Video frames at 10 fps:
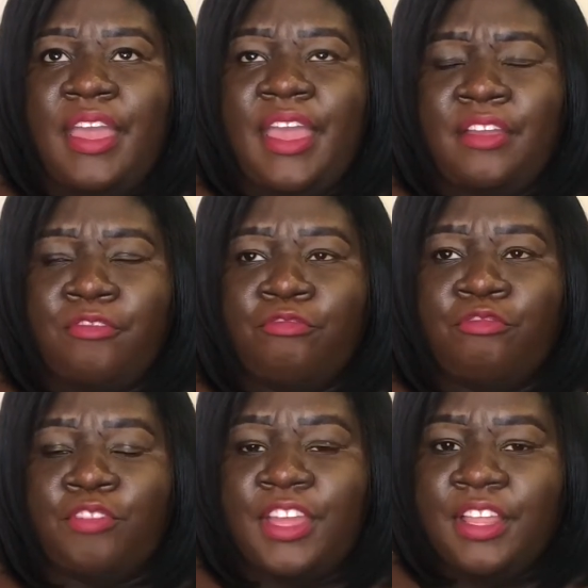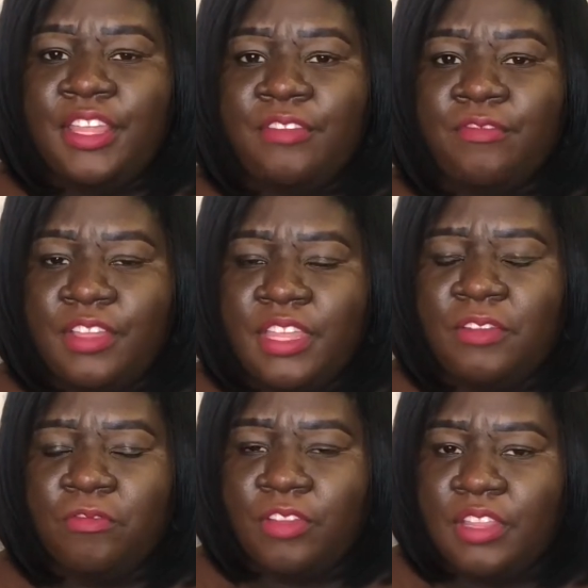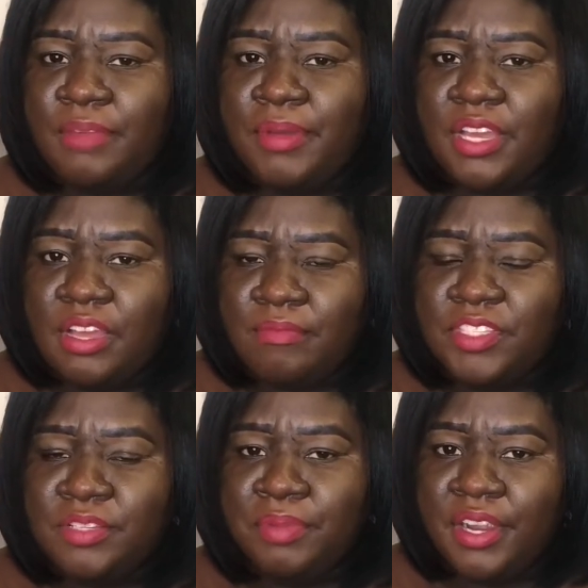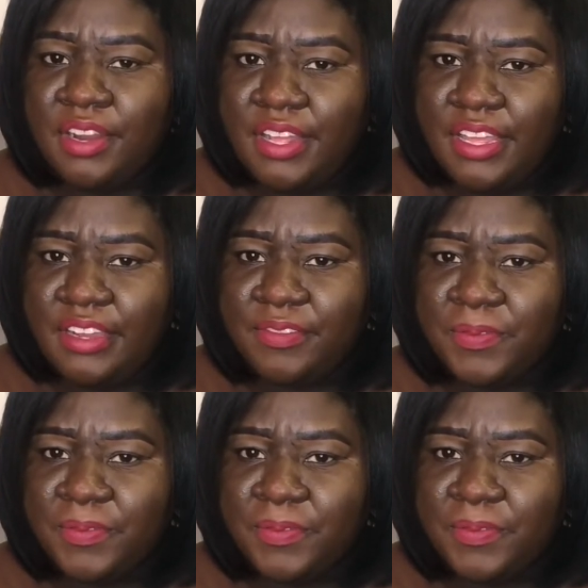it really, really, really becomes a burden.